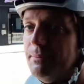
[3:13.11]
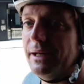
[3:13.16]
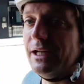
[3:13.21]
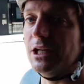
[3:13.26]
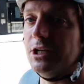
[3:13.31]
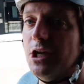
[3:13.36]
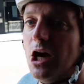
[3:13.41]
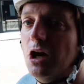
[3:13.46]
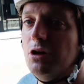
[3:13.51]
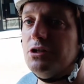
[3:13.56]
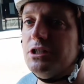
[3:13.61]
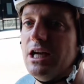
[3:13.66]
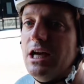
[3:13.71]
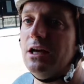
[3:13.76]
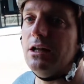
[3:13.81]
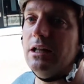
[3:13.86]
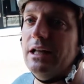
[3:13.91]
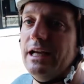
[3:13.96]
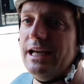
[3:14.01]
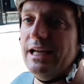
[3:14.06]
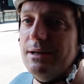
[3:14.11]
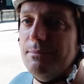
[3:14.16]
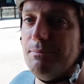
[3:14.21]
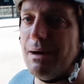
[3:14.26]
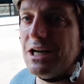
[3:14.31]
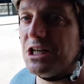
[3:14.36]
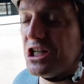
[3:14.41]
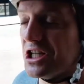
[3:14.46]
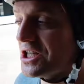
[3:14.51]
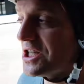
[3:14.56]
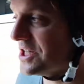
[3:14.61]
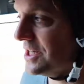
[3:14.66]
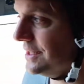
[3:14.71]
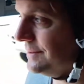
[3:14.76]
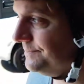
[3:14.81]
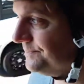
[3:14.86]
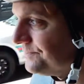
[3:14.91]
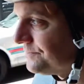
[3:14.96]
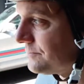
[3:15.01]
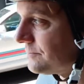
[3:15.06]
Midland Hotel in Manchester.
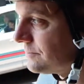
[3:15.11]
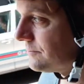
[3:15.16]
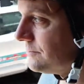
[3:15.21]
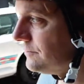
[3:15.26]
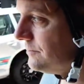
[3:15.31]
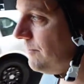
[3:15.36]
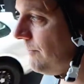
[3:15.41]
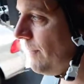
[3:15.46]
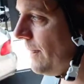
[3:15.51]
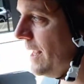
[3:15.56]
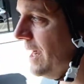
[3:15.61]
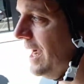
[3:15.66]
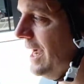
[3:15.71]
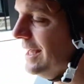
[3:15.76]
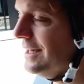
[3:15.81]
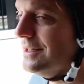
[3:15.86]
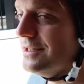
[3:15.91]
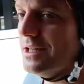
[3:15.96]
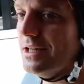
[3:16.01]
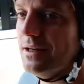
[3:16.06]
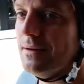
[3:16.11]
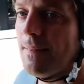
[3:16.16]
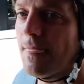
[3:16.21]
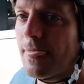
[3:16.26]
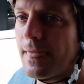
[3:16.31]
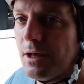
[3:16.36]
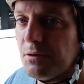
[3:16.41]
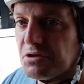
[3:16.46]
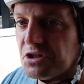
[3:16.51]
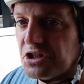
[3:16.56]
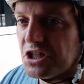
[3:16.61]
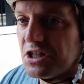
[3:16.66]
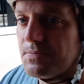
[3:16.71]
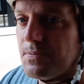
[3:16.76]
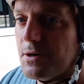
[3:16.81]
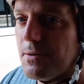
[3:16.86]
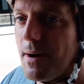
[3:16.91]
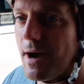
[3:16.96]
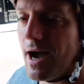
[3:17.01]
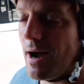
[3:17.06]
And uh, there was a
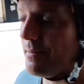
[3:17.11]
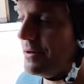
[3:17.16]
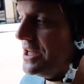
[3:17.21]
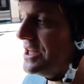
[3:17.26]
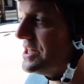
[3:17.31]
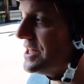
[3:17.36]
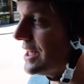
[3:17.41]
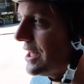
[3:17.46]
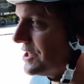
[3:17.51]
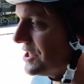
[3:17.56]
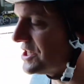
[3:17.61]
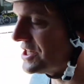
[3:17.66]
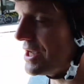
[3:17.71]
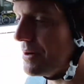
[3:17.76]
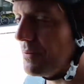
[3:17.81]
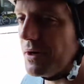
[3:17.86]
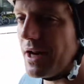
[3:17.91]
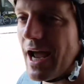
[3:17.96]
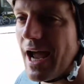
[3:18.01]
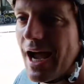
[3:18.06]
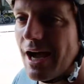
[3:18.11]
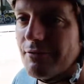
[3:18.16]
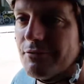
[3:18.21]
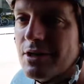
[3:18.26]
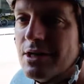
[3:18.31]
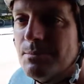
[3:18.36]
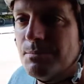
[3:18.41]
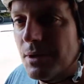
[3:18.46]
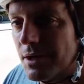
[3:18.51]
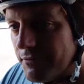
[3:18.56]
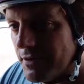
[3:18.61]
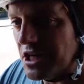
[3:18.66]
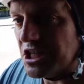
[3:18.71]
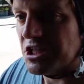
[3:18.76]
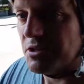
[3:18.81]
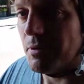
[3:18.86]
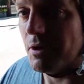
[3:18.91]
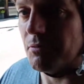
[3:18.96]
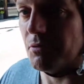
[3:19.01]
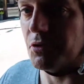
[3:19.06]
dispute about how many cylinders they would have, but
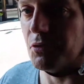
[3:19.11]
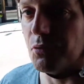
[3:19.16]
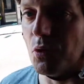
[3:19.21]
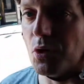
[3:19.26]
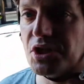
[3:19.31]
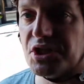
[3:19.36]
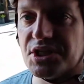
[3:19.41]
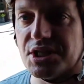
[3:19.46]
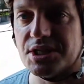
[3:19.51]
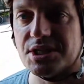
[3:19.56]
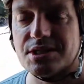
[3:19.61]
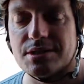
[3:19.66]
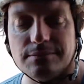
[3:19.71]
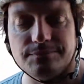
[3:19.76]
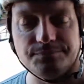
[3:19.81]
eventually went with Royce's